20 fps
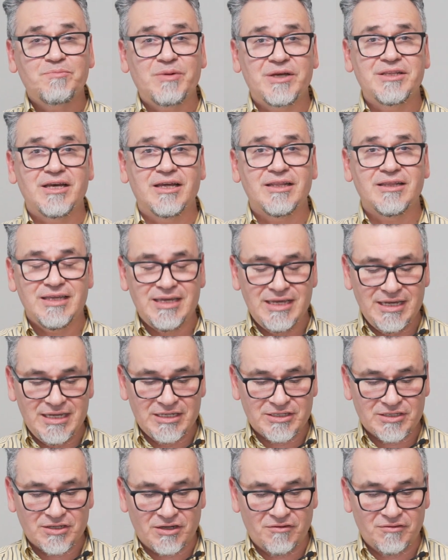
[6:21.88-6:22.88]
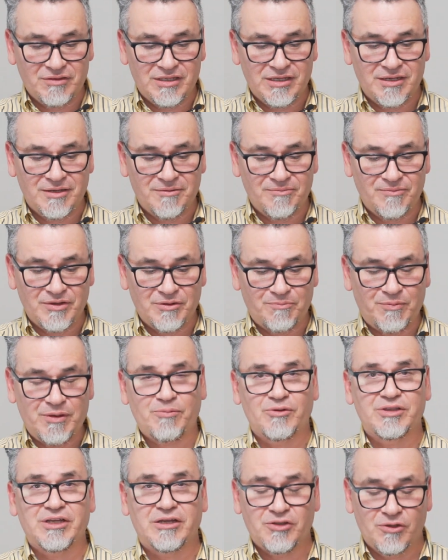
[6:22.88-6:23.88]
but not least, of the
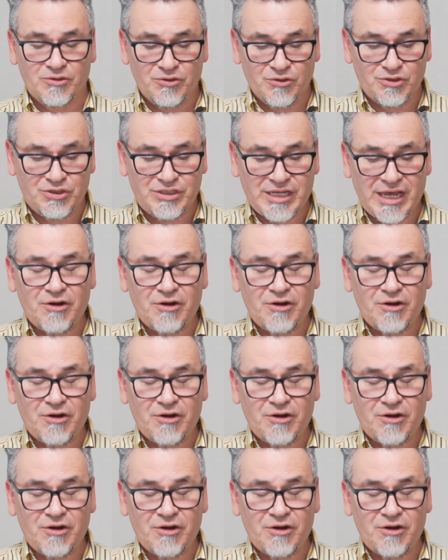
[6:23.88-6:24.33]
people that don't do,